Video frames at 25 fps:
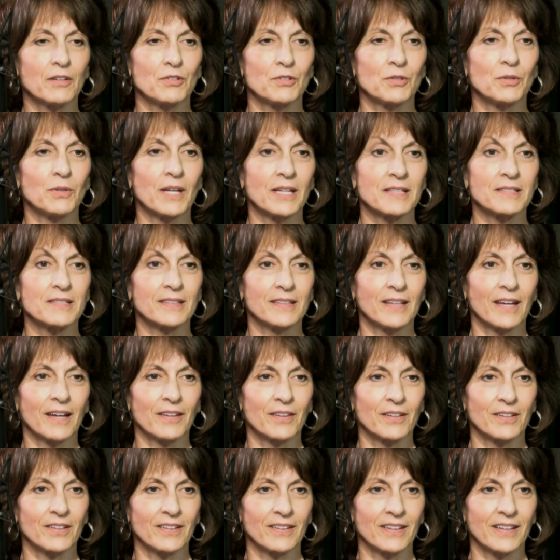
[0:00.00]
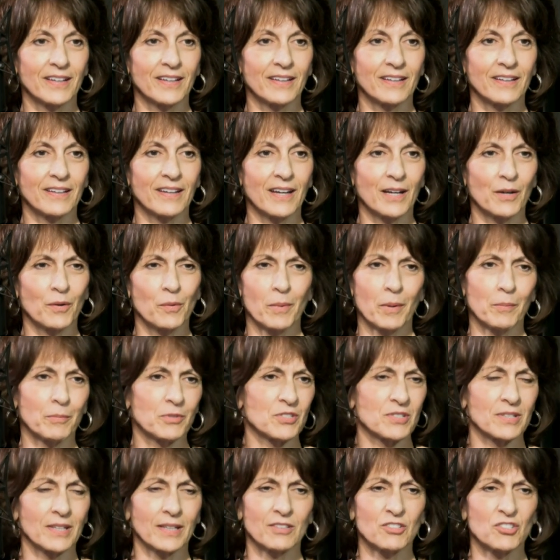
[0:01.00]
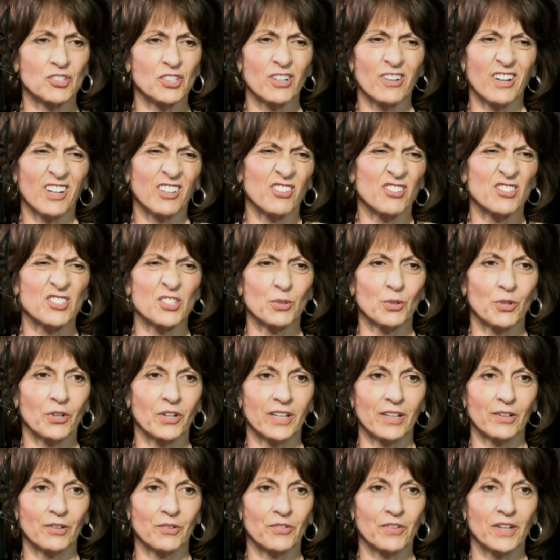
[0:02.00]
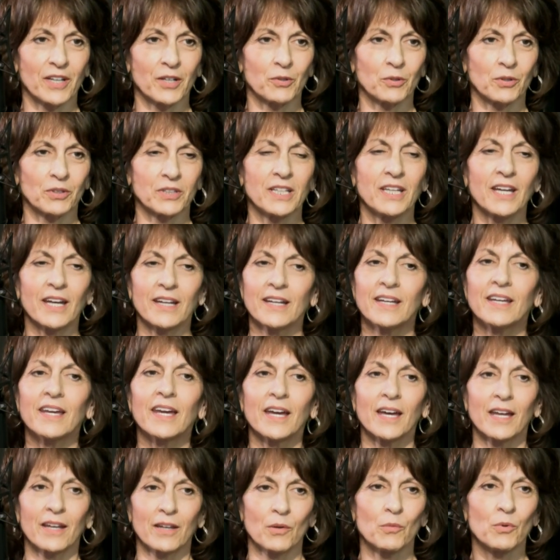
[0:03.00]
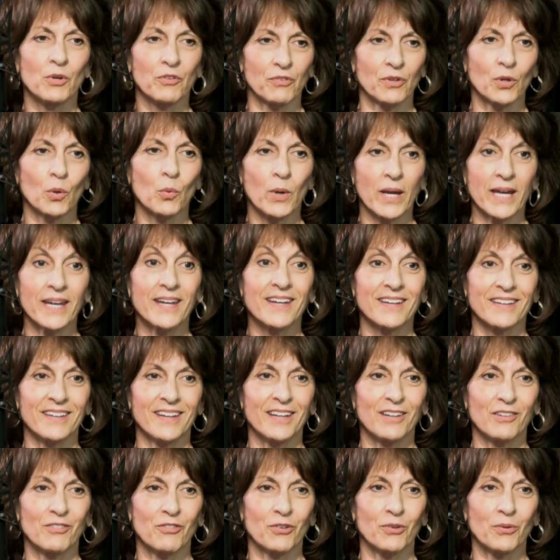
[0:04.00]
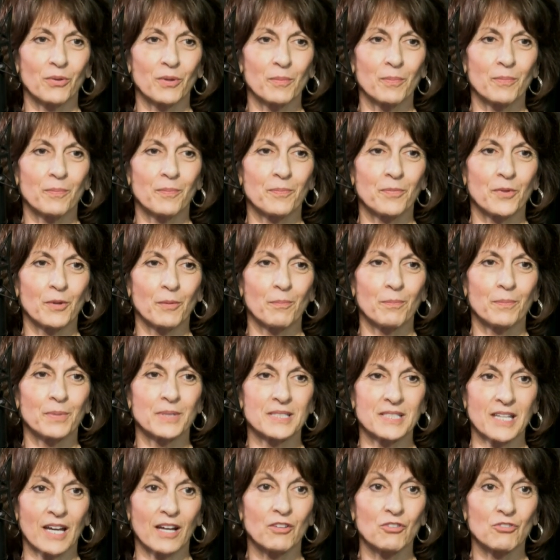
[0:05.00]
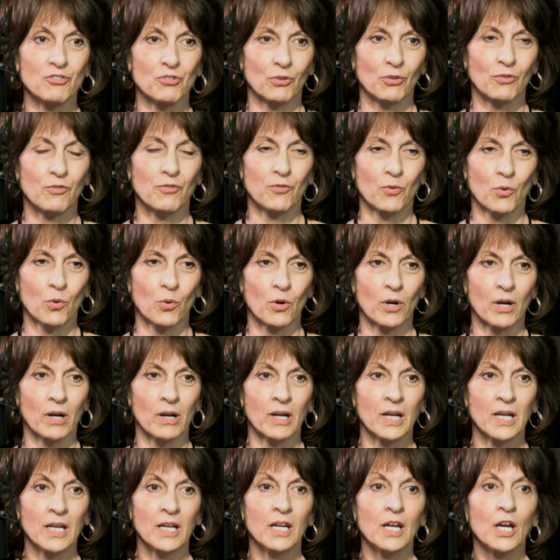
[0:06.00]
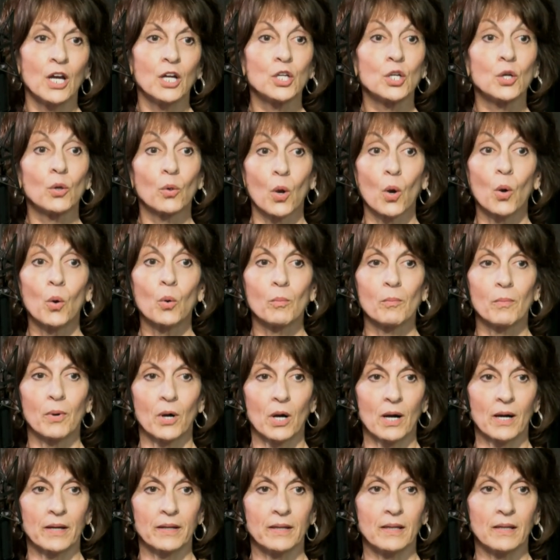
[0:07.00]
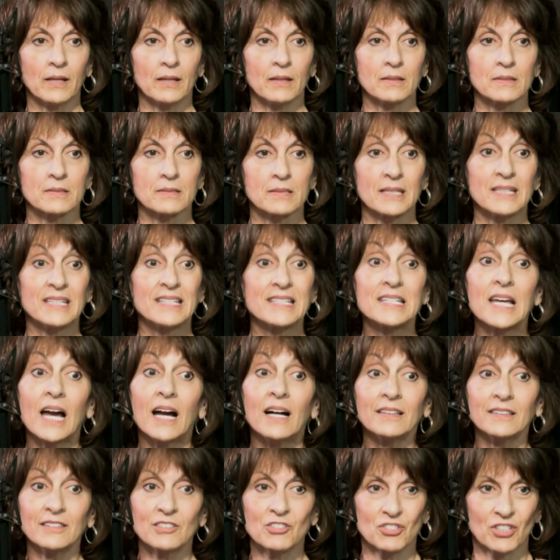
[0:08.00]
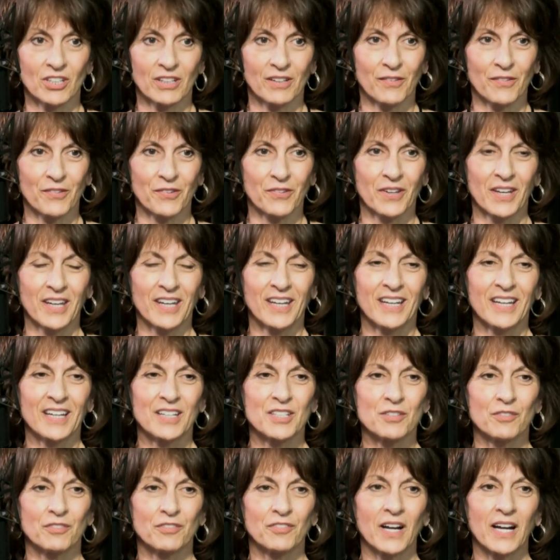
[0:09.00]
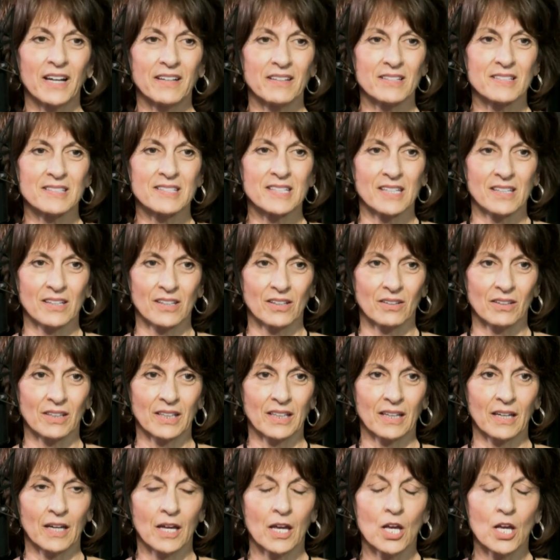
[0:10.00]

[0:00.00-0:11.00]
to do that together. And I remember just thinking, sure, I'll just do cranial sacral. Yet again, it was an awakening to the, the potential for your own body's intelligence to find its healing.